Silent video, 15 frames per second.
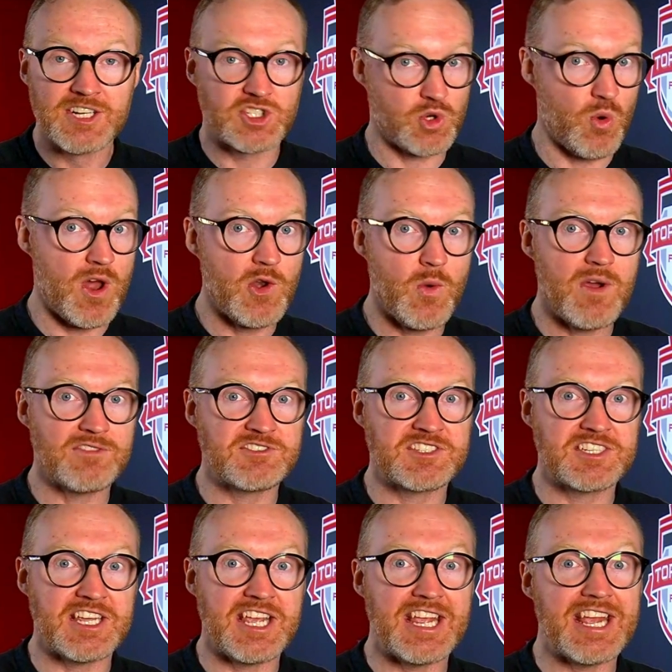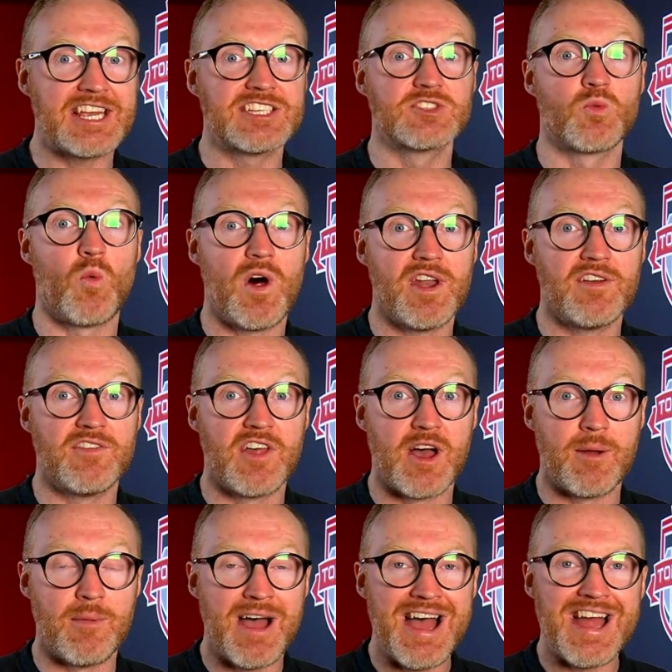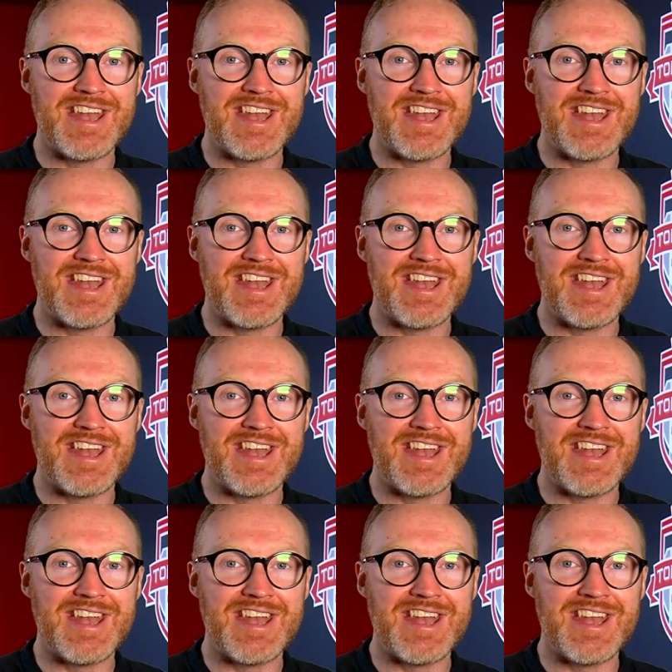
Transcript: Toronto FC is one of them,